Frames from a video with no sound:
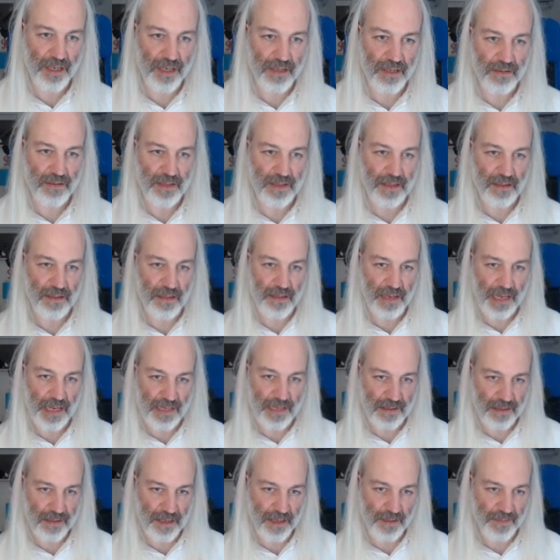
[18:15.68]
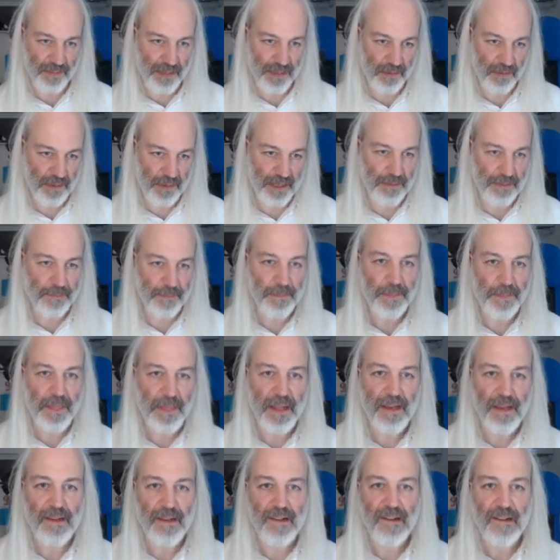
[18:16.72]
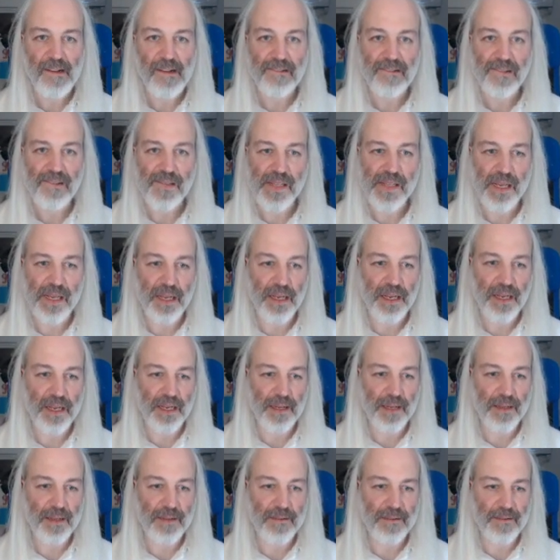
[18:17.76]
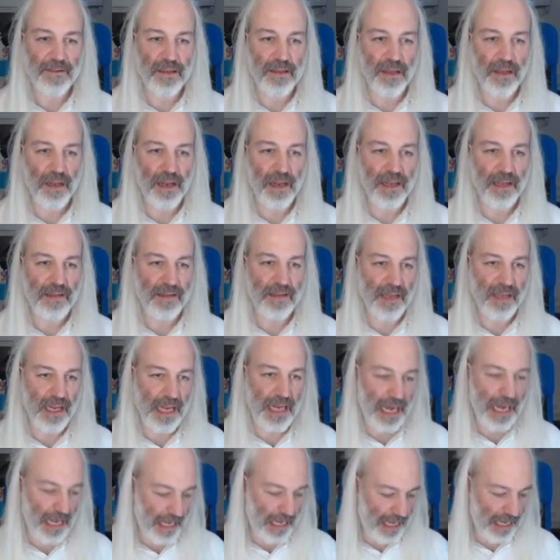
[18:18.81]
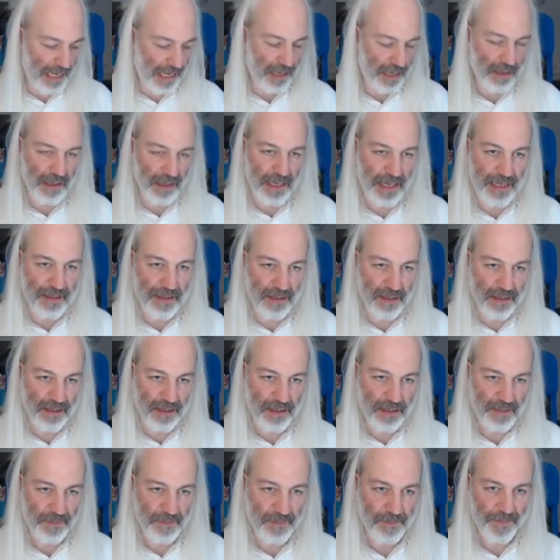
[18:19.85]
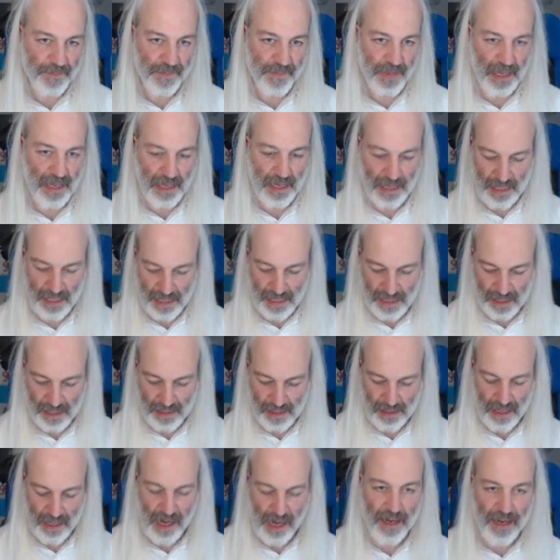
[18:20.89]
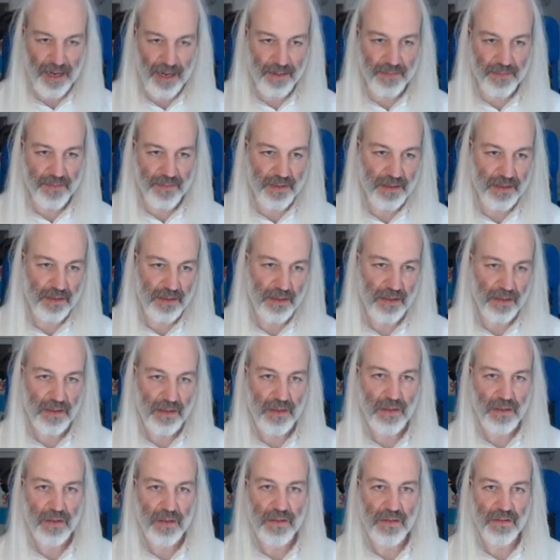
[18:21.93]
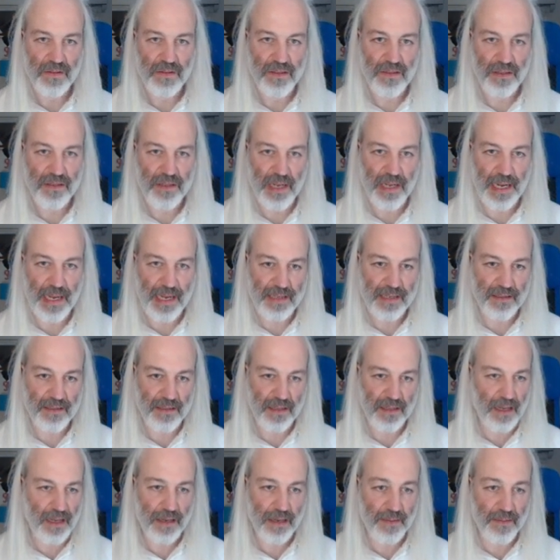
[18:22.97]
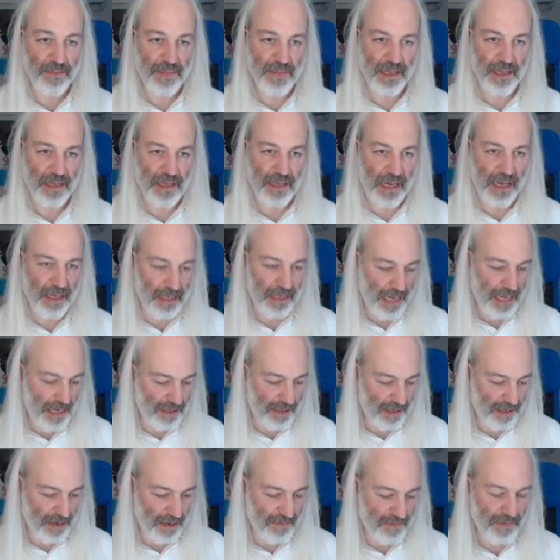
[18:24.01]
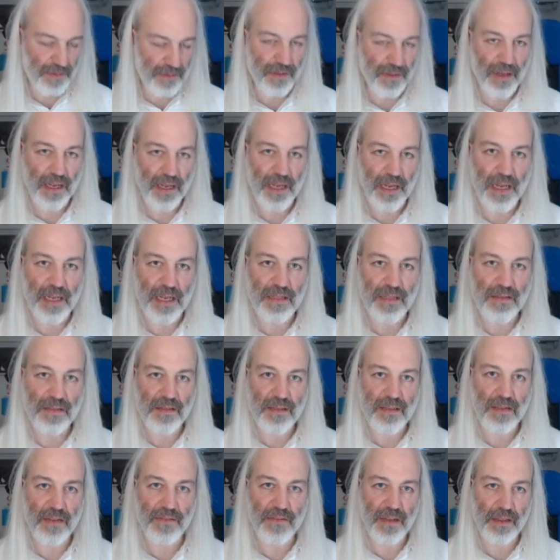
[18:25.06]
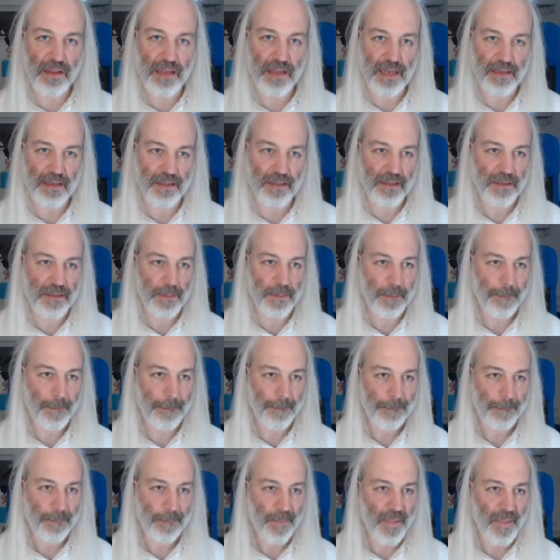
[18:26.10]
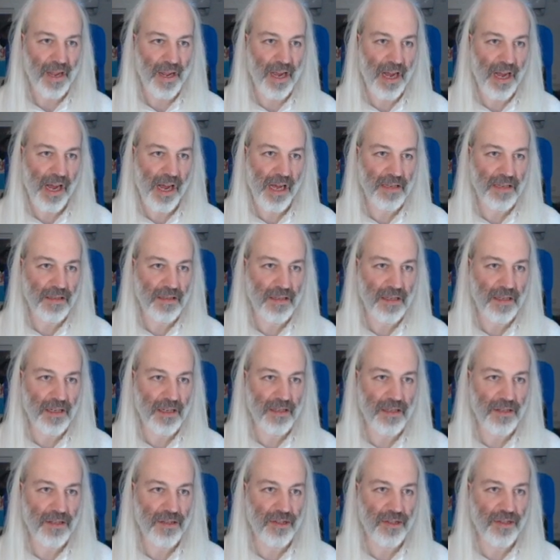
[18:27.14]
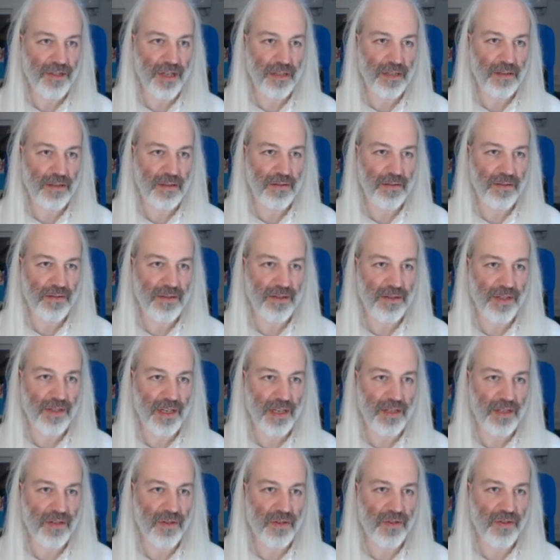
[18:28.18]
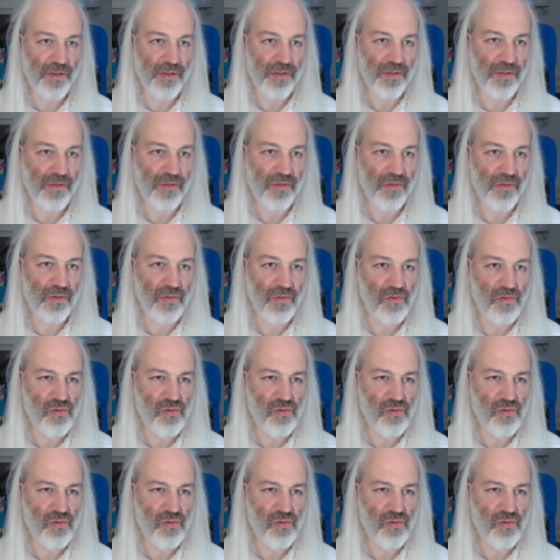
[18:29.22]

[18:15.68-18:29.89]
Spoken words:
than the last time. Anyway, and let's say I like that, and I am unhiding everything and saving that as a shuttle C2.